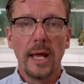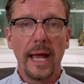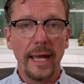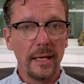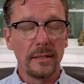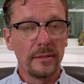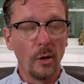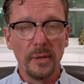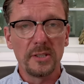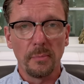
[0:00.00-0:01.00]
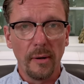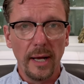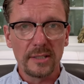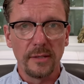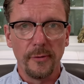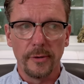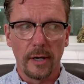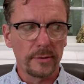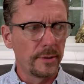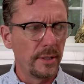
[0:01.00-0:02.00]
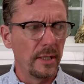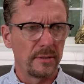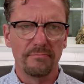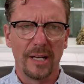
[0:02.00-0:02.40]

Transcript: And don't be surprised if your doctor says,